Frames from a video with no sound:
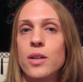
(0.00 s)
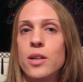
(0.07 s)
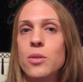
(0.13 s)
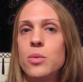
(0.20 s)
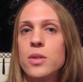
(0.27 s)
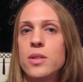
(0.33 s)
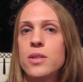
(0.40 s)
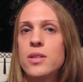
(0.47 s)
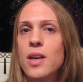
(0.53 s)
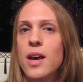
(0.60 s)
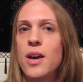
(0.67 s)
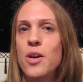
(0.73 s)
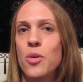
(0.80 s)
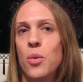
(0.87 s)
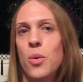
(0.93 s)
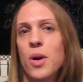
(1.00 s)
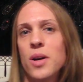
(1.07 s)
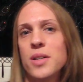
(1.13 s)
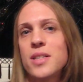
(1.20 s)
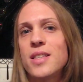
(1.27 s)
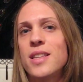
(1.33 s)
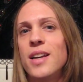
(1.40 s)
It was
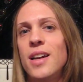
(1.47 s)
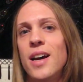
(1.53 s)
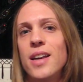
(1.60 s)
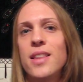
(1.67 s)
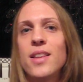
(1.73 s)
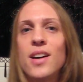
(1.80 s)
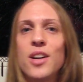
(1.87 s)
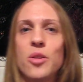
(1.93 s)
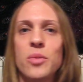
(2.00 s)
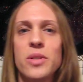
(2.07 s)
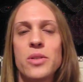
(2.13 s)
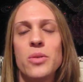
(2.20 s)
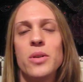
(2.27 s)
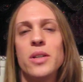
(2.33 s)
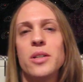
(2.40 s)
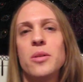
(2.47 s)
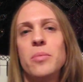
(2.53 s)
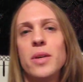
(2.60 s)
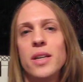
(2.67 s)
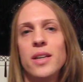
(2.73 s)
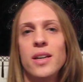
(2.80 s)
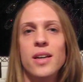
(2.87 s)
worse than I thought it was going to
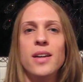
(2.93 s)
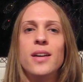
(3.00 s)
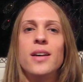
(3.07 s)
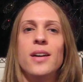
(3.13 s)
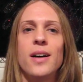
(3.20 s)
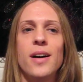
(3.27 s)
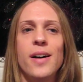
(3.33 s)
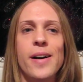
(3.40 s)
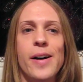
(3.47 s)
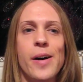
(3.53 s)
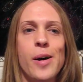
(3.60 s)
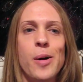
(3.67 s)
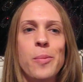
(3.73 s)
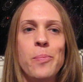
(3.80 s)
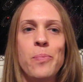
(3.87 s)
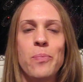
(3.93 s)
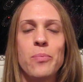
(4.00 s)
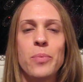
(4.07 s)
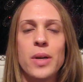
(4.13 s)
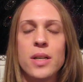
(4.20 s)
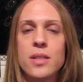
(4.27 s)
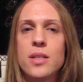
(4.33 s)
be,
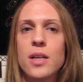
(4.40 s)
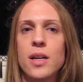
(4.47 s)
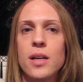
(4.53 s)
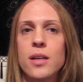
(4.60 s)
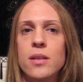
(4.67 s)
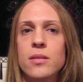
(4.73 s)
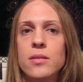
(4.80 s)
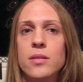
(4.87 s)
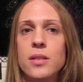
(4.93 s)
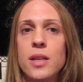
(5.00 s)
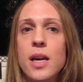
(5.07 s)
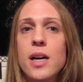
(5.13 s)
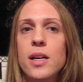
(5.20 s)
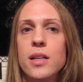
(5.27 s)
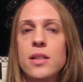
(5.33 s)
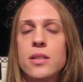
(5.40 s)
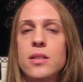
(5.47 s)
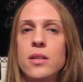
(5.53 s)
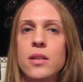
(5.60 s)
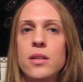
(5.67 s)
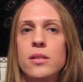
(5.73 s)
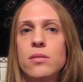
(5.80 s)
but yeah,
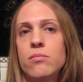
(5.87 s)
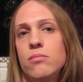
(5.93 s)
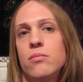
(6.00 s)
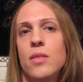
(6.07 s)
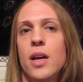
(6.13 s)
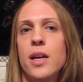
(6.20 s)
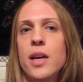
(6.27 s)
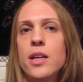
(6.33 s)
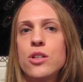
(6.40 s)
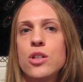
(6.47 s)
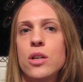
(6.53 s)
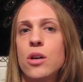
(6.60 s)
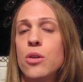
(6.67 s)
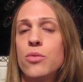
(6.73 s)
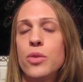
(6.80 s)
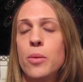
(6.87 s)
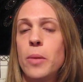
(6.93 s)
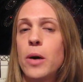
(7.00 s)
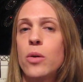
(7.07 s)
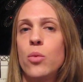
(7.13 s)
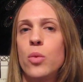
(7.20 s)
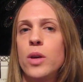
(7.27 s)
it I had to go for
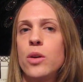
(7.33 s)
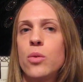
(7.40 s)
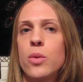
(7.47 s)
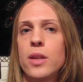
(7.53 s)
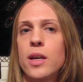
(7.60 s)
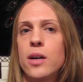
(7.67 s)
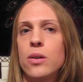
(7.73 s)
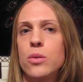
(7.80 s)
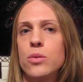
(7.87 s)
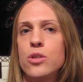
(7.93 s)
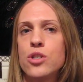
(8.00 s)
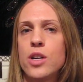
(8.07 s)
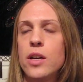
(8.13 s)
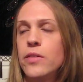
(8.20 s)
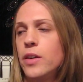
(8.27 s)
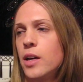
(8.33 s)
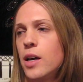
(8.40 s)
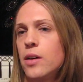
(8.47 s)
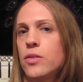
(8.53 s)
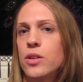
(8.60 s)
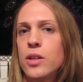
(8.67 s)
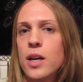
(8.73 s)
about a week without shaving
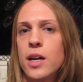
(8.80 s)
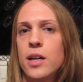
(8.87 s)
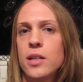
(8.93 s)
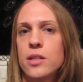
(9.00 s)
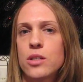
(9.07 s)
after that,